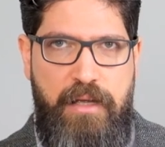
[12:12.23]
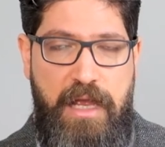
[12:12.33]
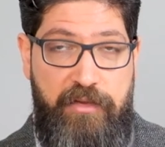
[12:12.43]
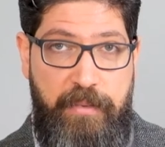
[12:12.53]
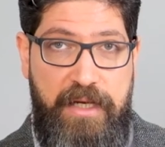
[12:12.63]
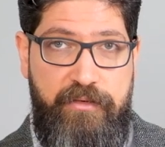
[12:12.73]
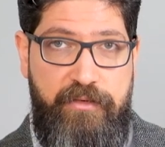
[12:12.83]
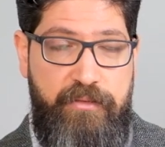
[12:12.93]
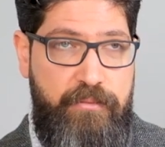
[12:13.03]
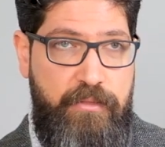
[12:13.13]

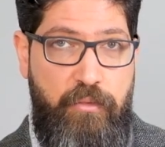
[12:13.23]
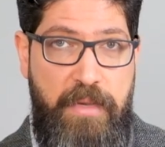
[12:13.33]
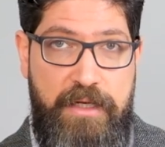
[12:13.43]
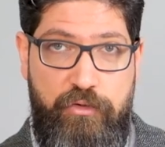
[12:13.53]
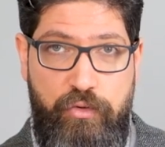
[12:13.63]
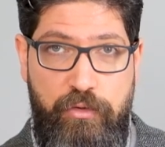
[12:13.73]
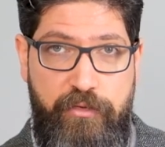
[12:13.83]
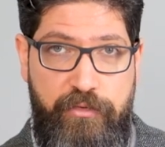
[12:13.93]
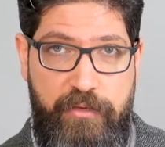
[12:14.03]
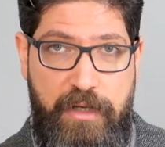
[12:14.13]
aspects or many
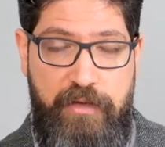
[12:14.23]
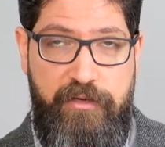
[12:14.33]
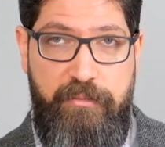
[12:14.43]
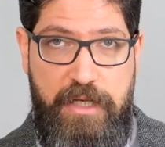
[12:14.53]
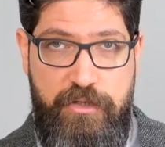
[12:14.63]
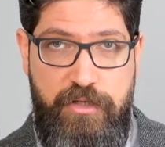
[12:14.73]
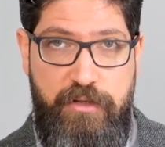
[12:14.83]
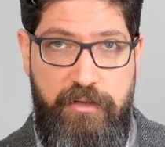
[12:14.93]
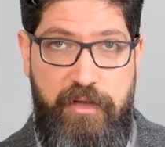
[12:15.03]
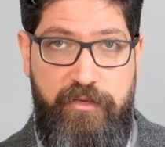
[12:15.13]
tools, as it
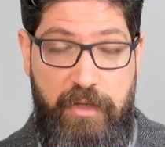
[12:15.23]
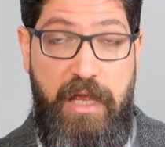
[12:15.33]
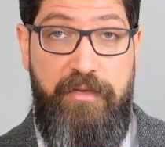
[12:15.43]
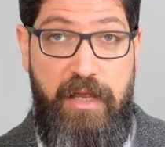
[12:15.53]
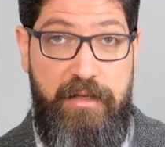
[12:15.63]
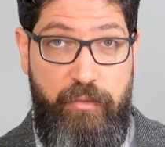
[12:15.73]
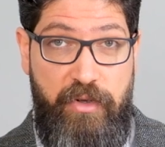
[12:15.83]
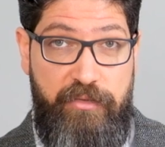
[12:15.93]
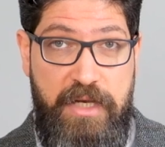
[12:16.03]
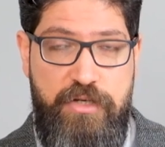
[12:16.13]

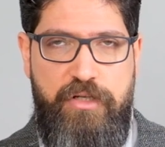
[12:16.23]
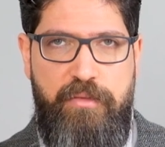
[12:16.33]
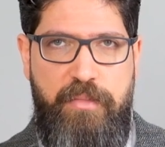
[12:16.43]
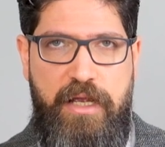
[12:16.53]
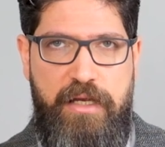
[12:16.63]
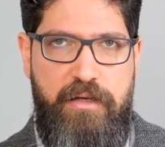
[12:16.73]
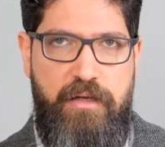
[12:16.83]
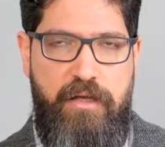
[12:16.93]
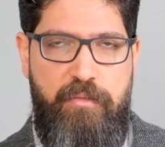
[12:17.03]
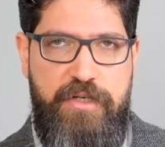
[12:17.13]
was mentioned by
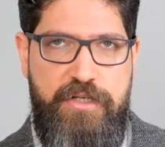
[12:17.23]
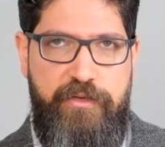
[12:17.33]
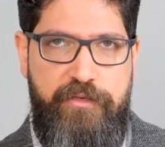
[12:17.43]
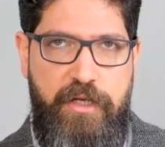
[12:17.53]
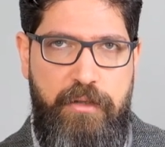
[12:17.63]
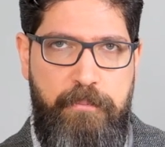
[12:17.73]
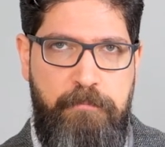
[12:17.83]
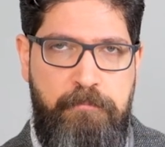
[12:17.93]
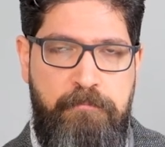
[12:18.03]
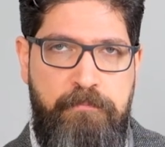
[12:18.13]
Brzezinski,
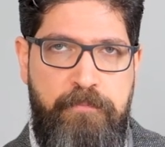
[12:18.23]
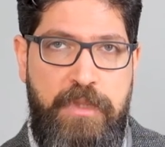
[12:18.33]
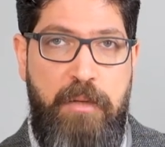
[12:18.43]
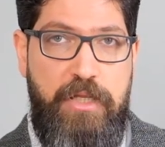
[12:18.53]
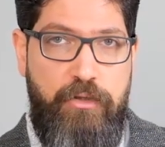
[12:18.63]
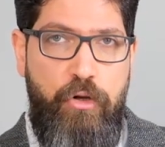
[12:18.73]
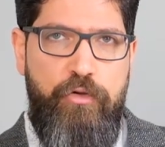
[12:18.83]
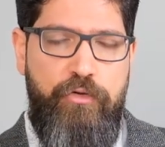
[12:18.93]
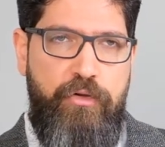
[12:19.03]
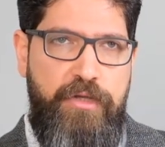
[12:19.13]
but
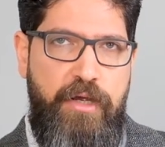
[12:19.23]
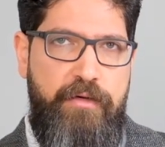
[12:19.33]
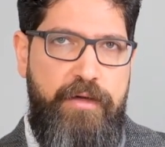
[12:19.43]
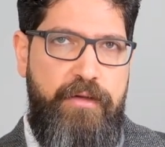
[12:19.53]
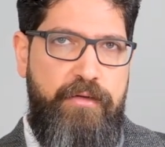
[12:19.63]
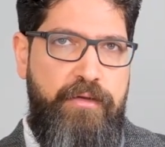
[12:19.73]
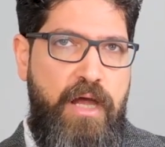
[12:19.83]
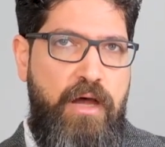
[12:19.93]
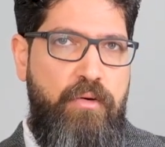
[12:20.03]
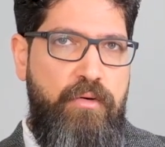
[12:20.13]
also there are
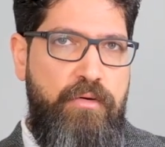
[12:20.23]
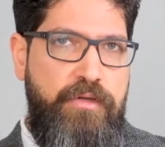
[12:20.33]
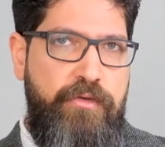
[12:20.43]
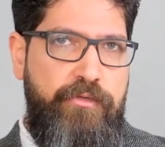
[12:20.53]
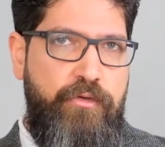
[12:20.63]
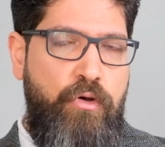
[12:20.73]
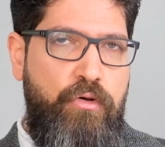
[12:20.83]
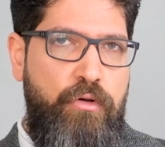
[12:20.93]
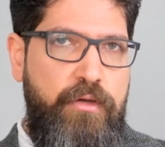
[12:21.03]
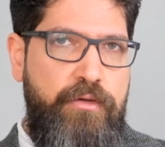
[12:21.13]
now these
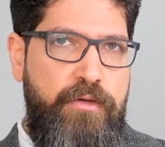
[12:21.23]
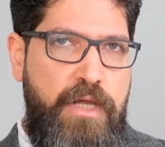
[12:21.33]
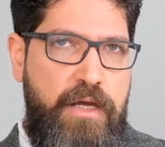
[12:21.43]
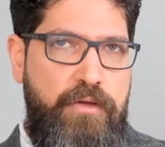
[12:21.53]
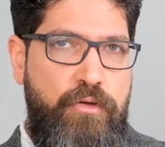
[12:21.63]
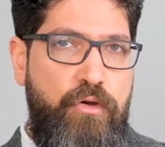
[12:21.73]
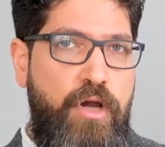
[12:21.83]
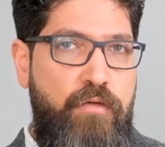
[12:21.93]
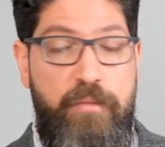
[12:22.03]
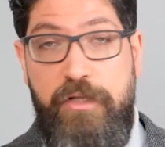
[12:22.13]
so-called
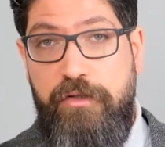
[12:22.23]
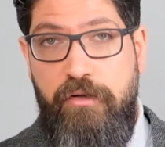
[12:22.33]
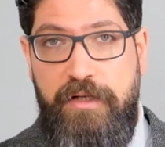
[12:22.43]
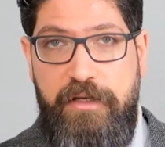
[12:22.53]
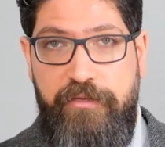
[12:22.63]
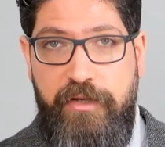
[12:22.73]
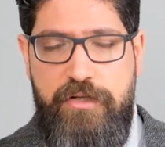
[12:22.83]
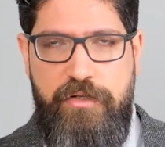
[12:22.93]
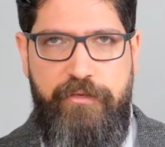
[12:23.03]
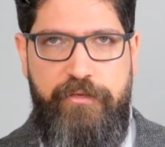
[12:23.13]
non-governmental
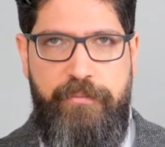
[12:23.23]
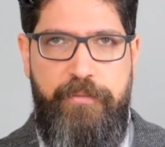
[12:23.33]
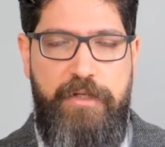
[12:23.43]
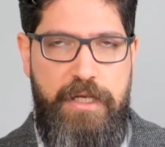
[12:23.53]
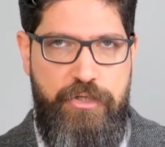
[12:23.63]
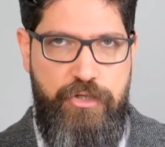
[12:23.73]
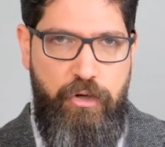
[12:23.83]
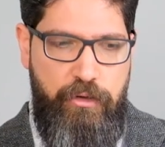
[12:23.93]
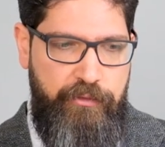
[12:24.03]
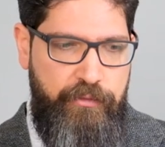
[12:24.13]
organizations, the
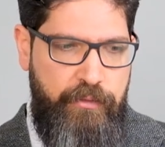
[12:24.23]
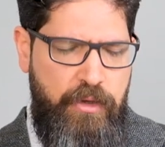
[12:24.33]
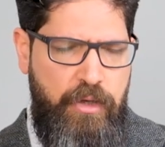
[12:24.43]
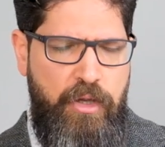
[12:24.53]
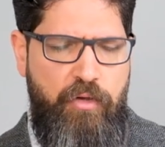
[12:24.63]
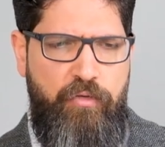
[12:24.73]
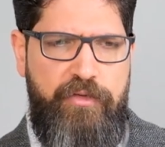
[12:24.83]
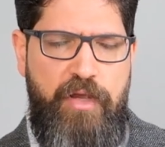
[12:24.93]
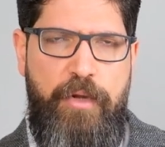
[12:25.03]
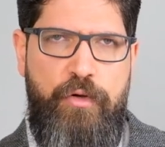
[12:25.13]
NGOs. For
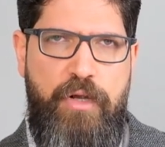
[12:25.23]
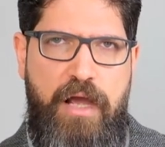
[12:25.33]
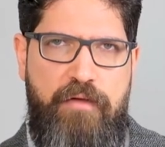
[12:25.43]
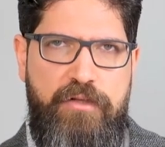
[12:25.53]
example, you have